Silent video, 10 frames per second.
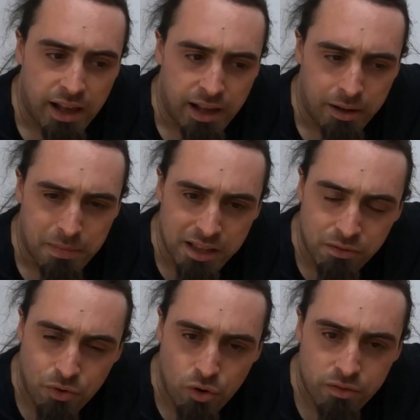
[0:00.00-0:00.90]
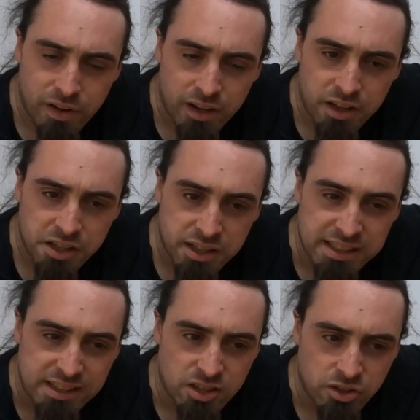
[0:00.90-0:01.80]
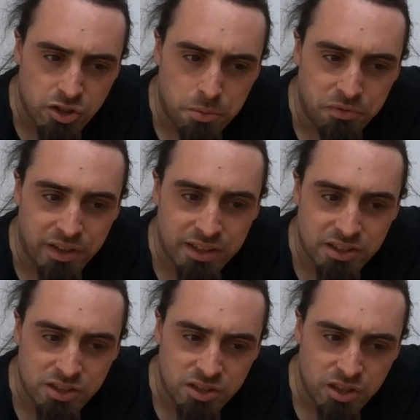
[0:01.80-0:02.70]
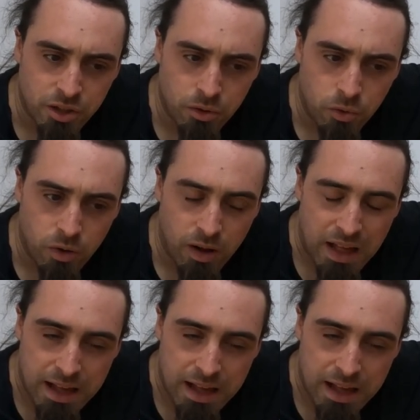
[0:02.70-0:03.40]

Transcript: and the varnish sits on top of it, so